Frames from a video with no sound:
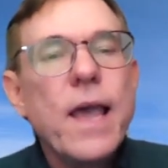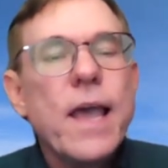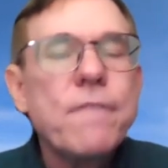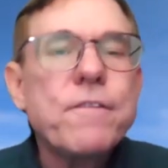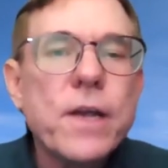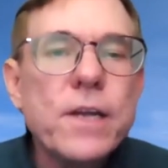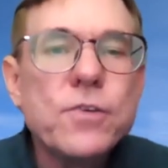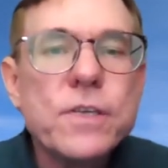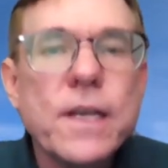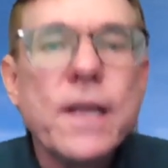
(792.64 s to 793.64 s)
If you're
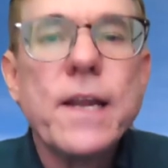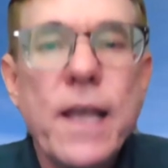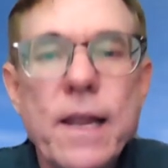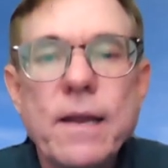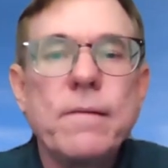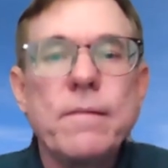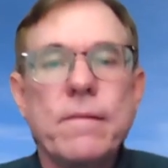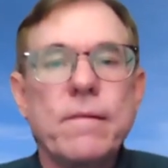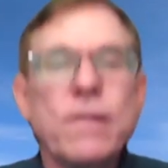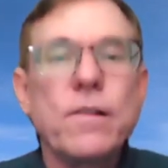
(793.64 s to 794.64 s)
interested in
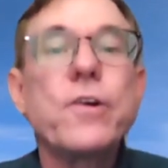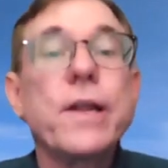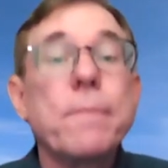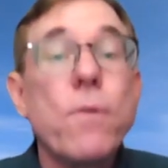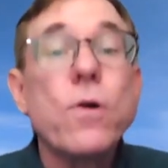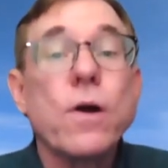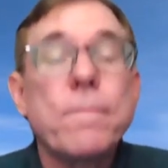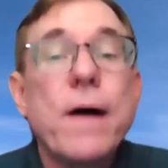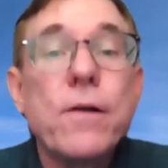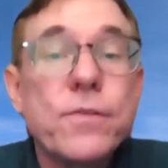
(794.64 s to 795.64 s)
learning more
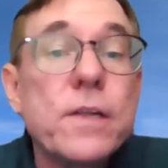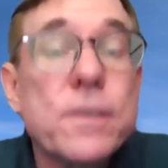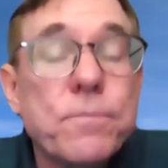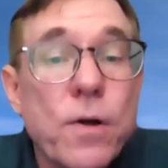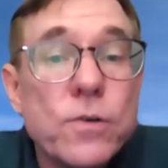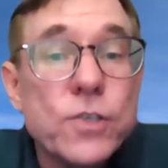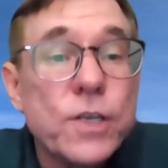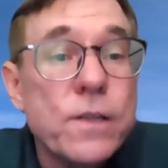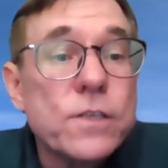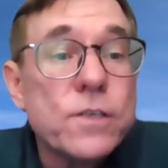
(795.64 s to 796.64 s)
about this approach
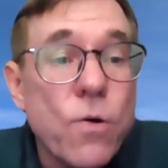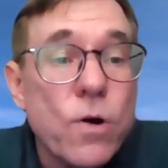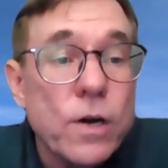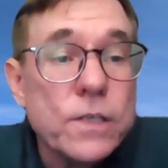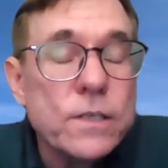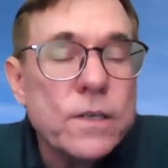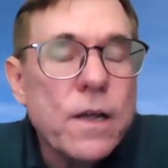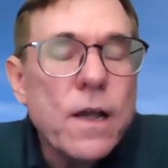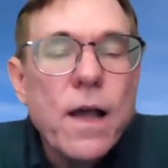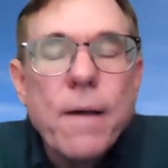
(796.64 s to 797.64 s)
in this course,
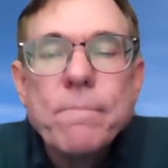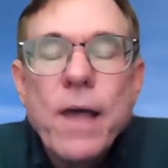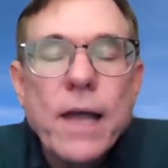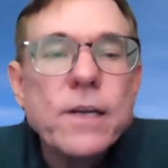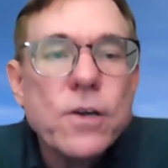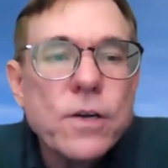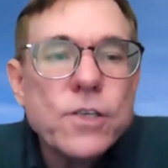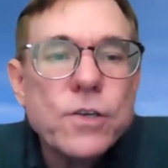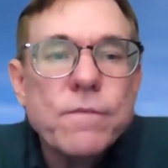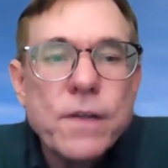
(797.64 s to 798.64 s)
I
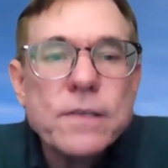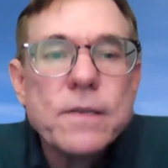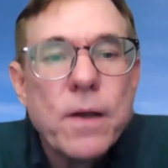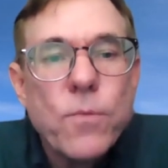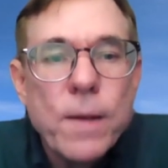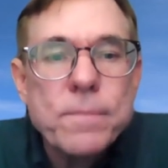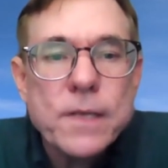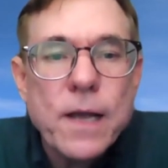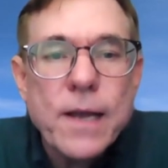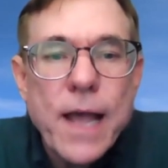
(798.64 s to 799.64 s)
encourage you to visit my
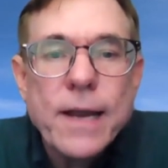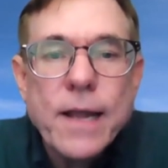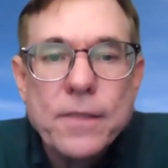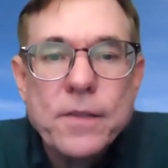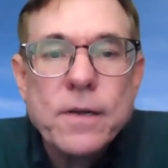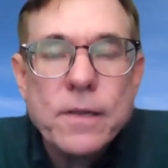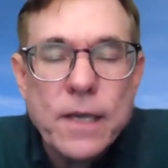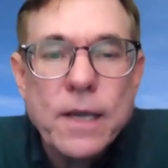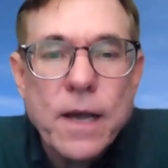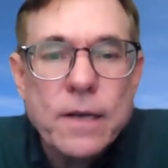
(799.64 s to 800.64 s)
website at
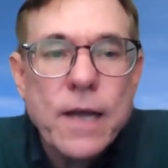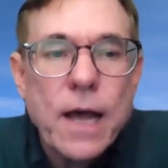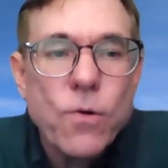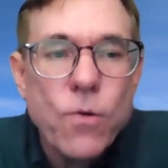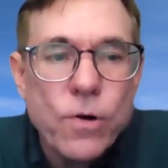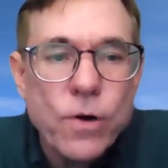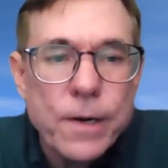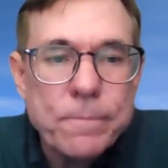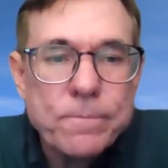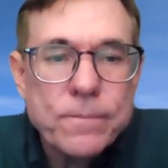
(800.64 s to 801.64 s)
ethicalecon.org.
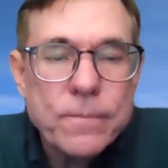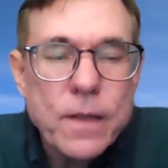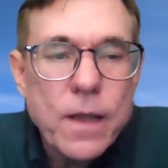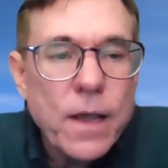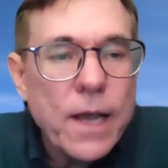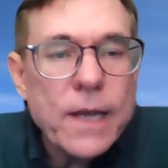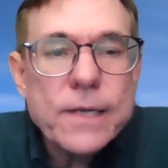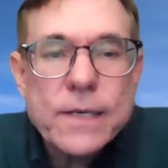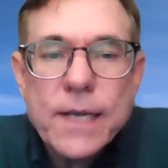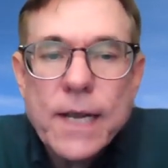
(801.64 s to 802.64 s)
It
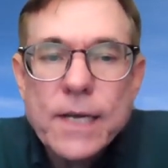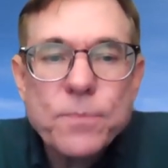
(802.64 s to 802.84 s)
contains